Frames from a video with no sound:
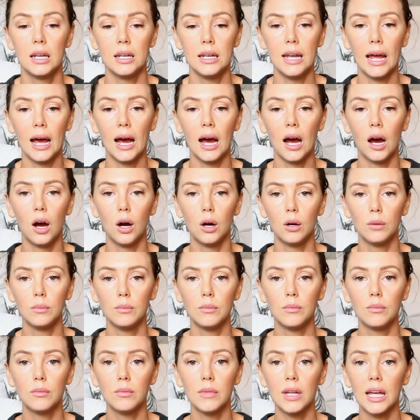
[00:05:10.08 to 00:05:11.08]
Now,
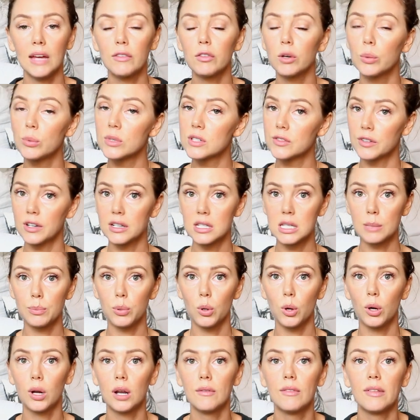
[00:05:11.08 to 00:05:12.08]
everyone was very
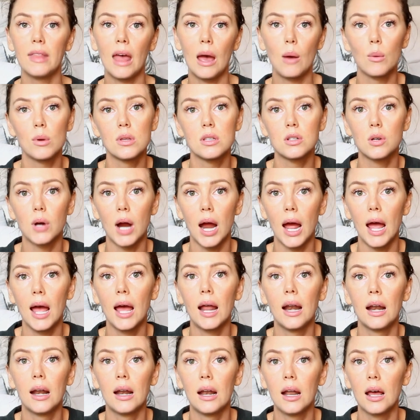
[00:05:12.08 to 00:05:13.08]
supportive, and that was
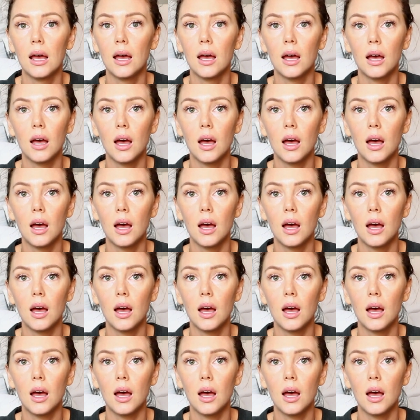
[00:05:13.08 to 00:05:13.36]
great, and